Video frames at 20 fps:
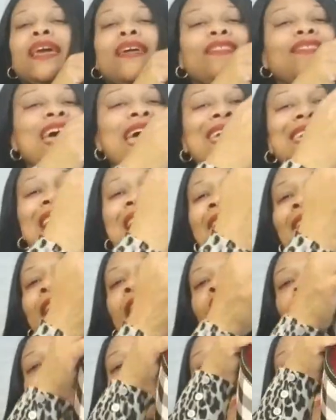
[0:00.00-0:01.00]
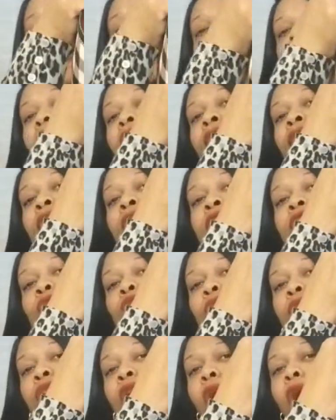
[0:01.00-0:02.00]
They got it right on
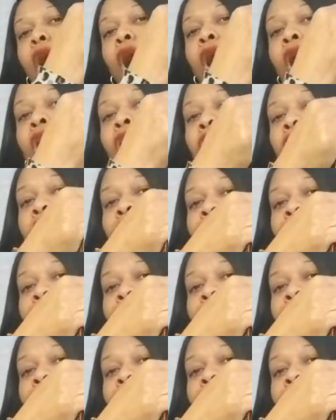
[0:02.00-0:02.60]
this one. All